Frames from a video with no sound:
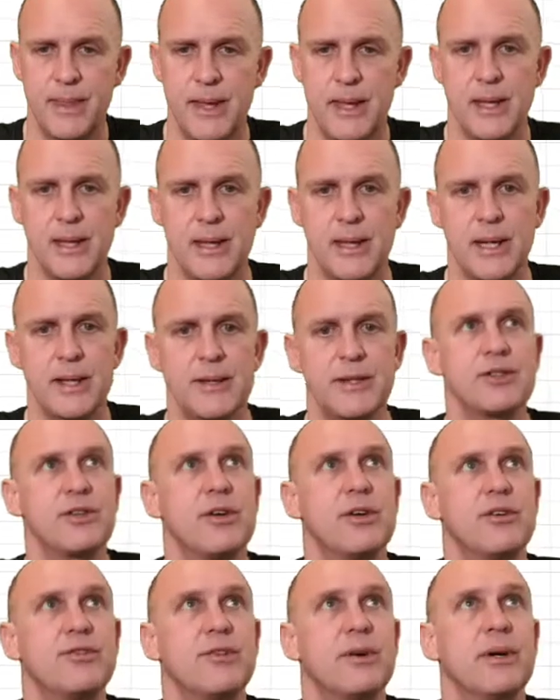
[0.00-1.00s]
Now this
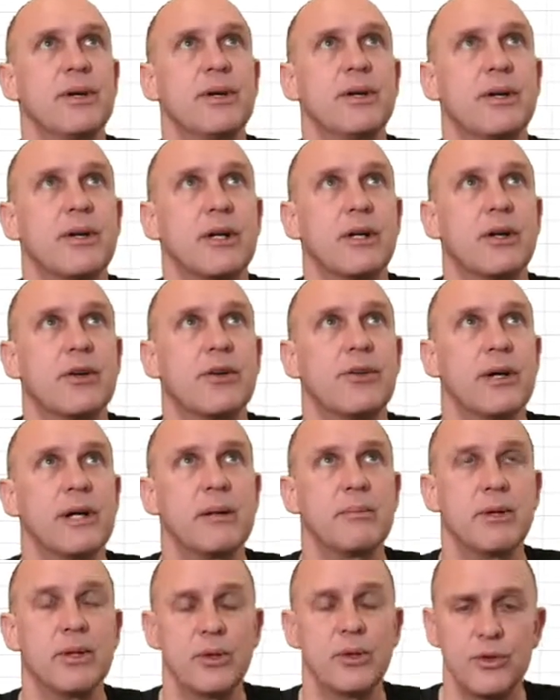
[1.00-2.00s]
I find
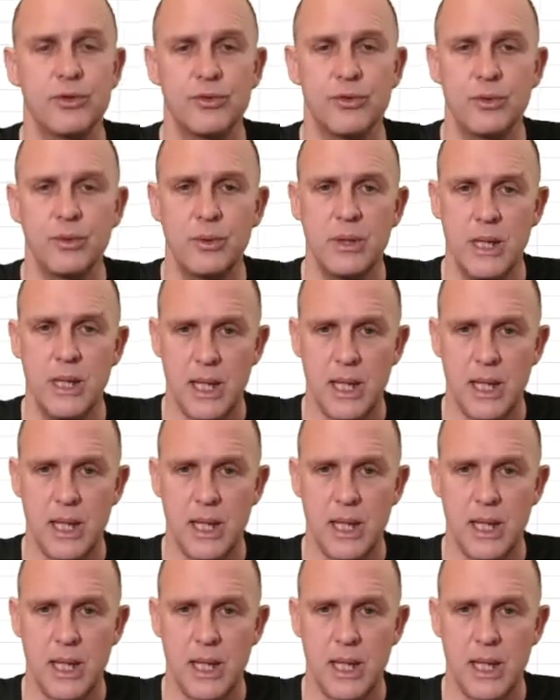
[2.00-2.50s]
incredibly useful,